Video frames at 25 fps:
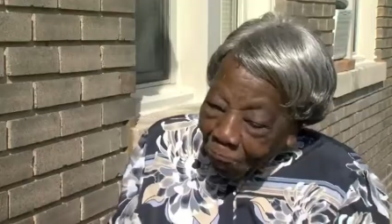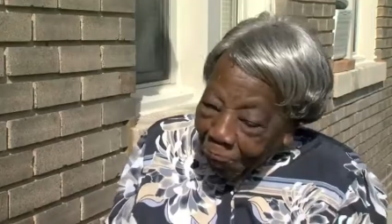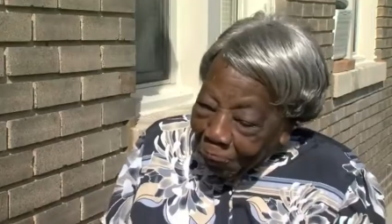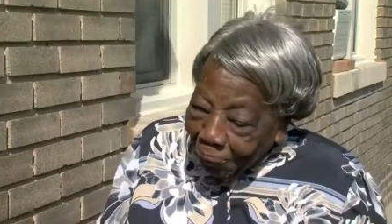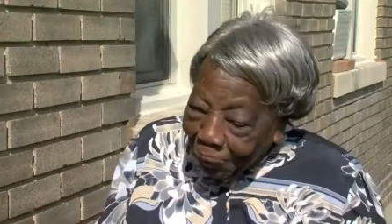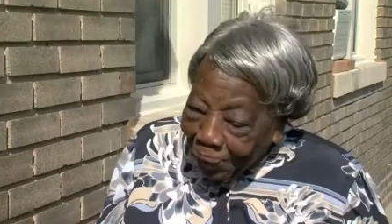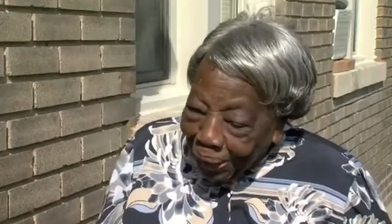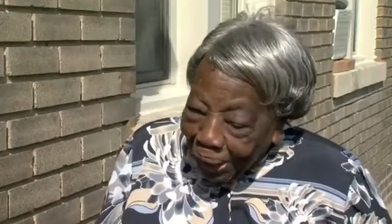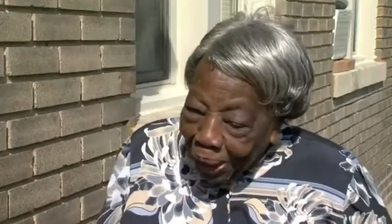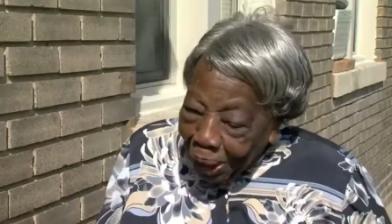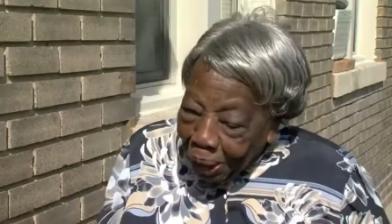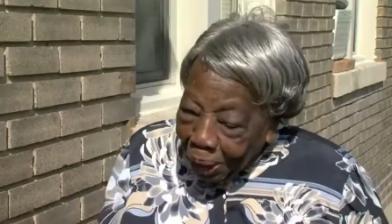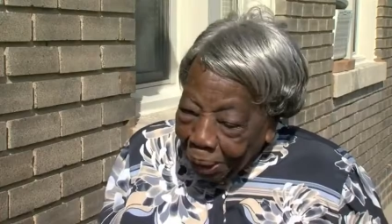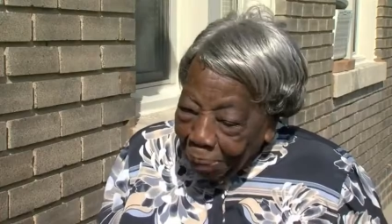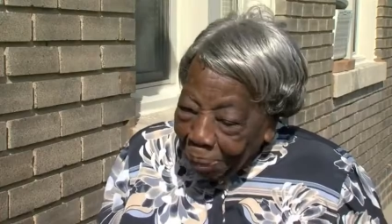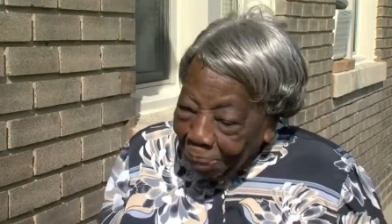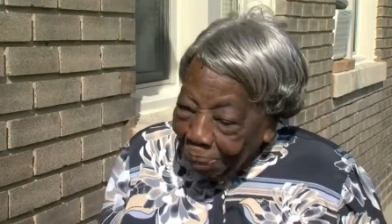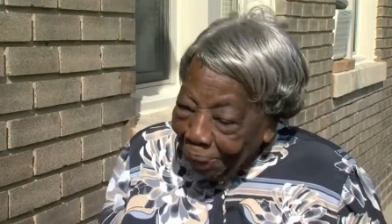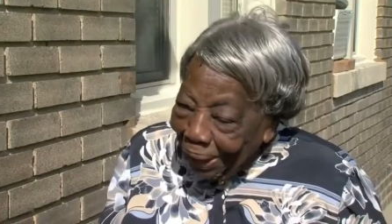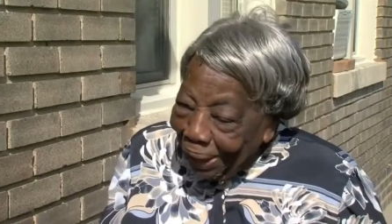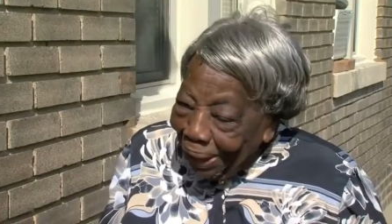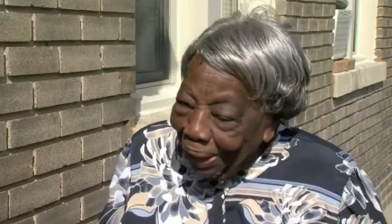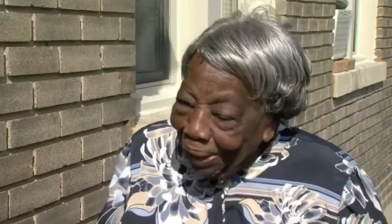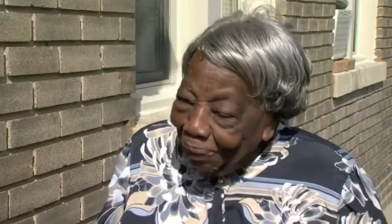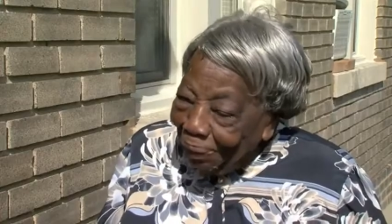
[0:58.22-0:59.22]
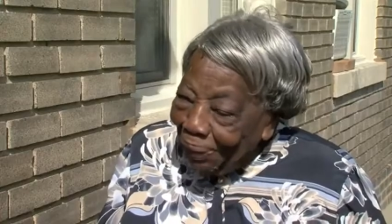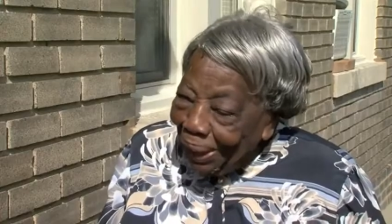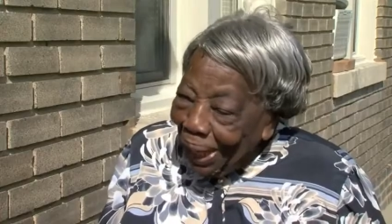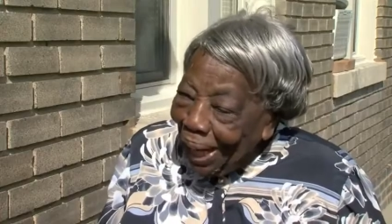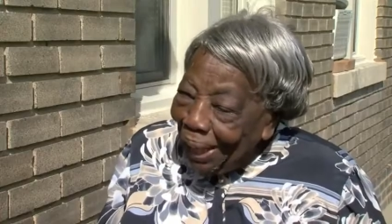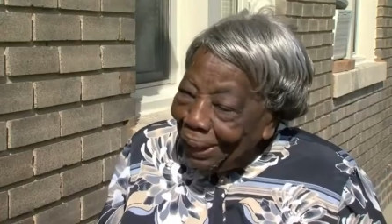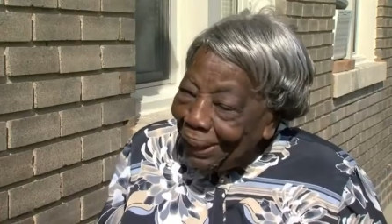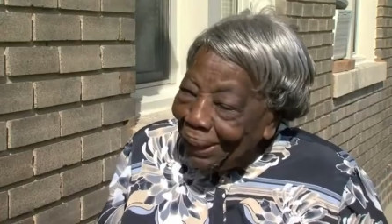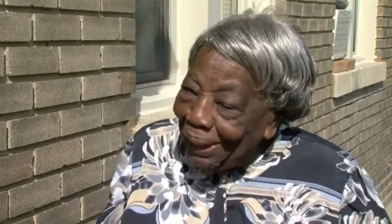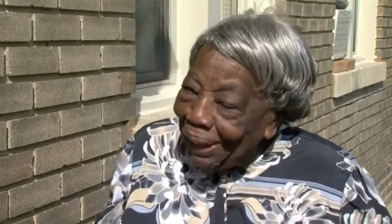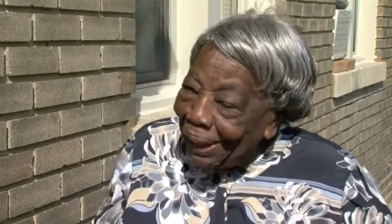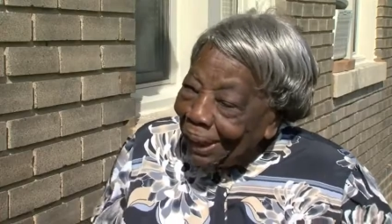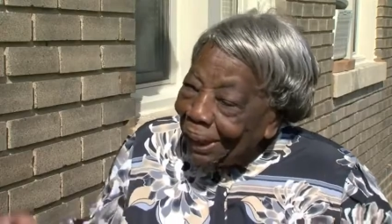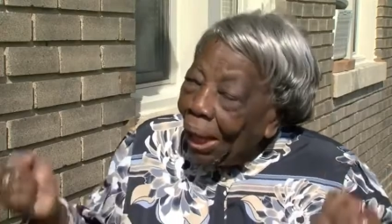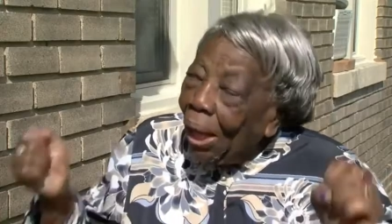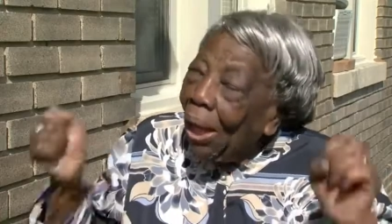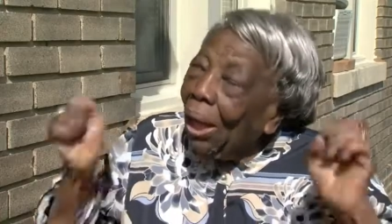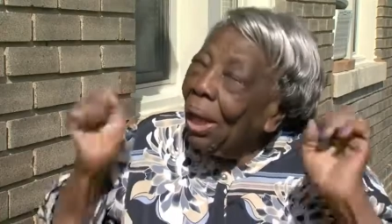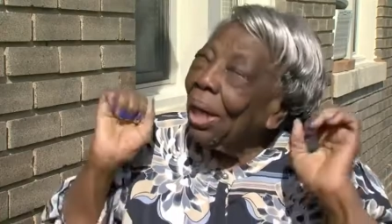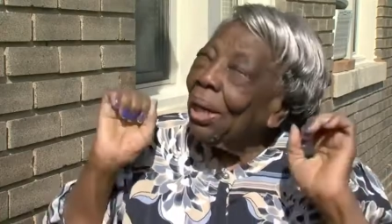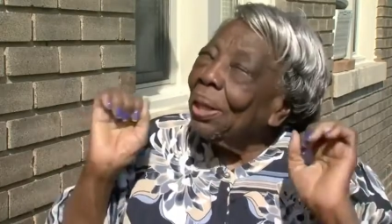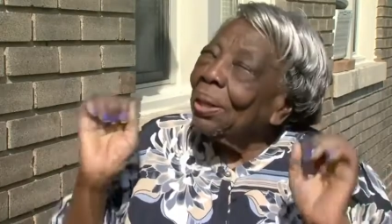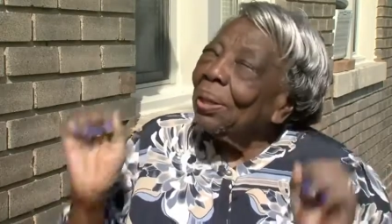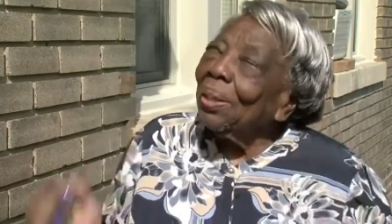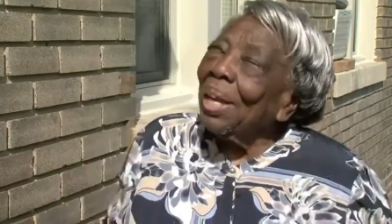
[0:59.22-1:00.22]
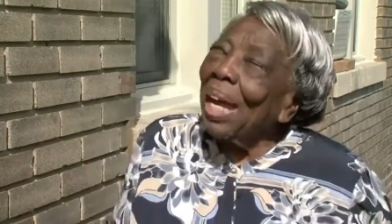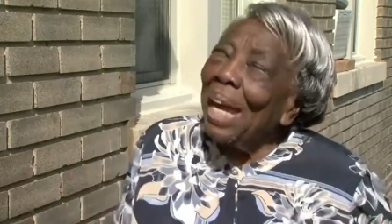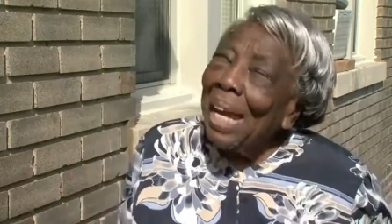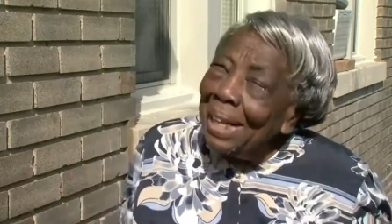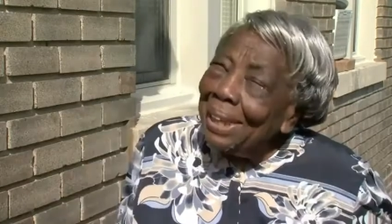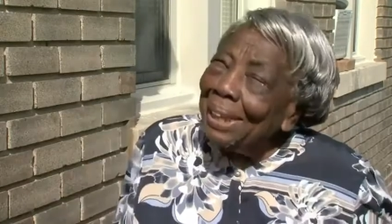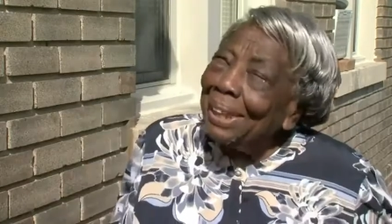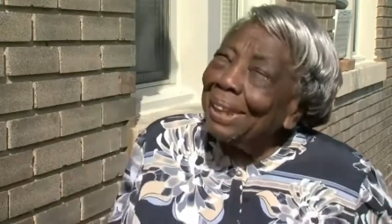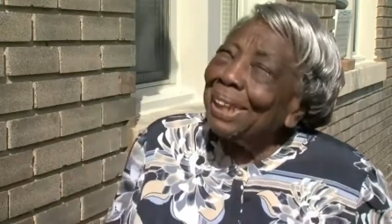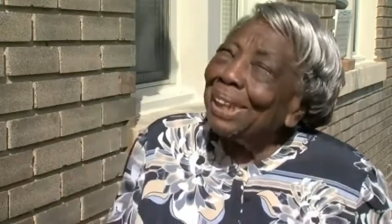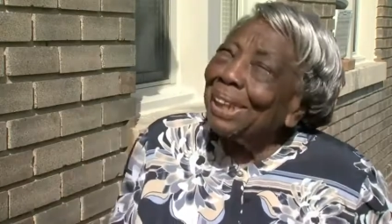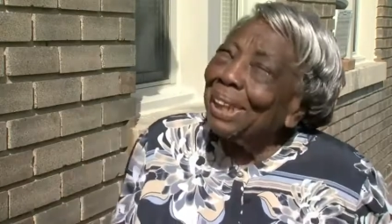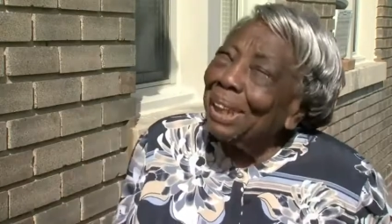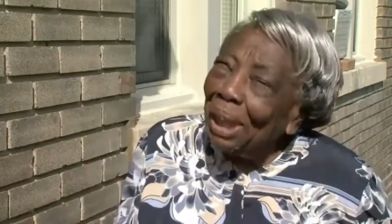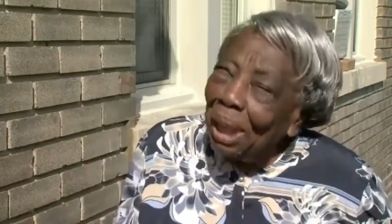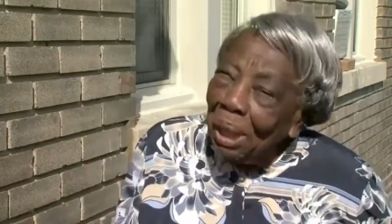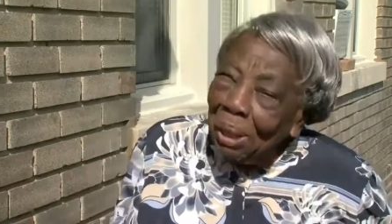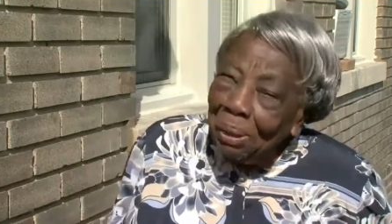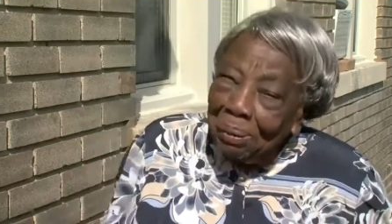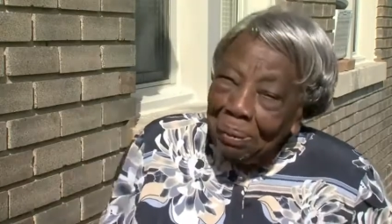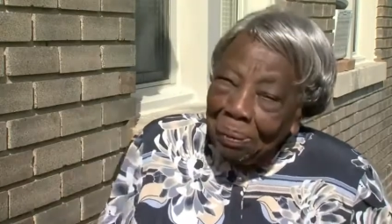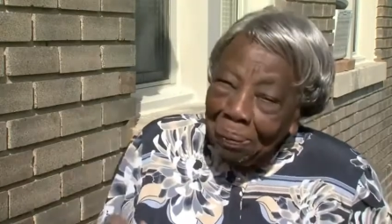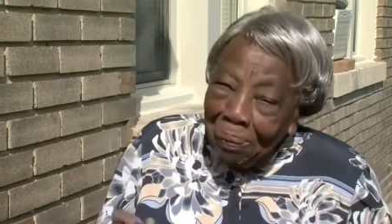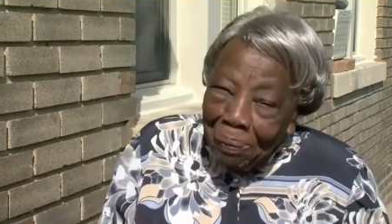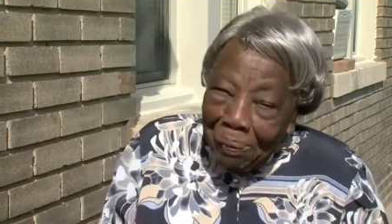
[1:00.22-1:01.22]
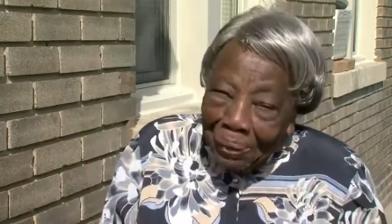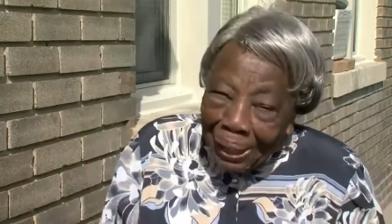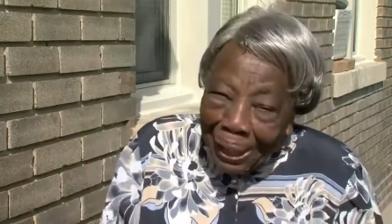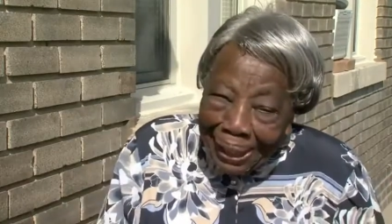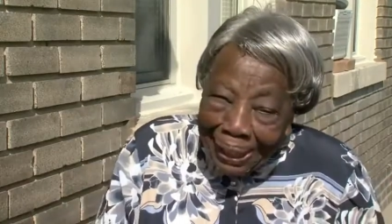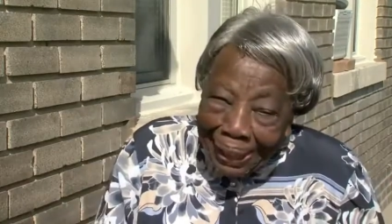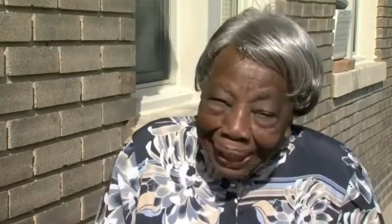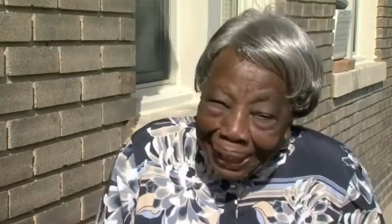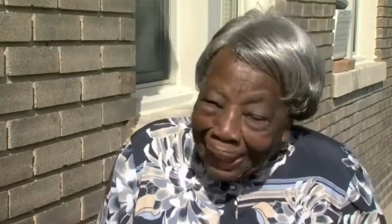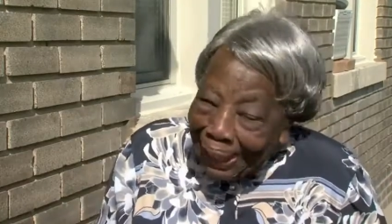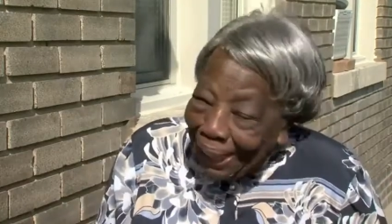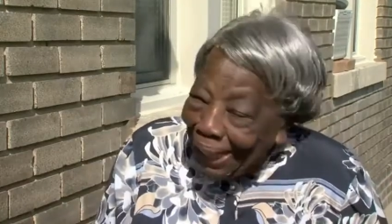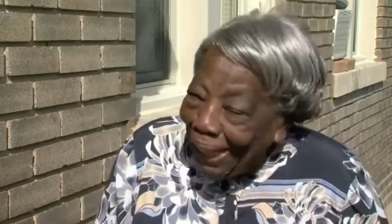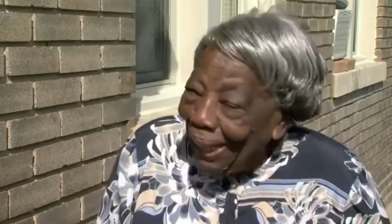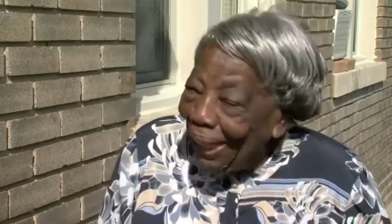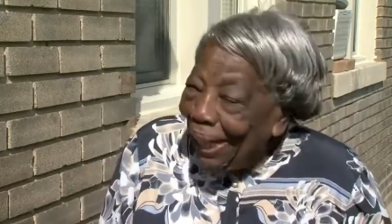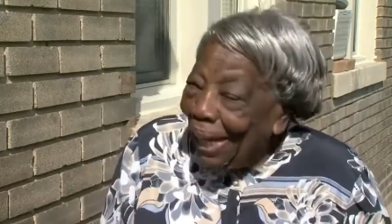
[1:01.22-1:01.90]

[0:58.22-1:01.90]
up to her and immediately I said, Thank you, Hunter Sullivan.